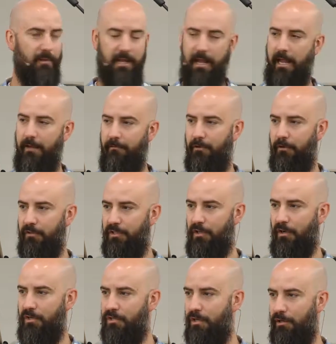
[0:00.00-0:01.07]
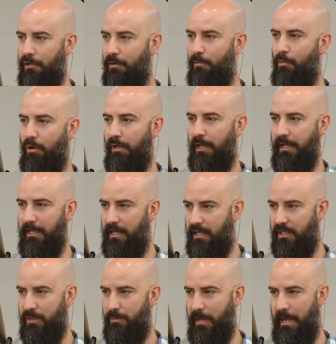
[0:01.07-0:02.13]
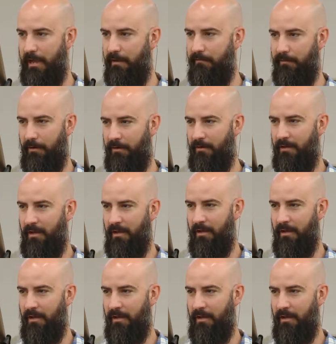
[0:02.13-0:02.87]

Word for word: our behavior starts to look more like his behavior.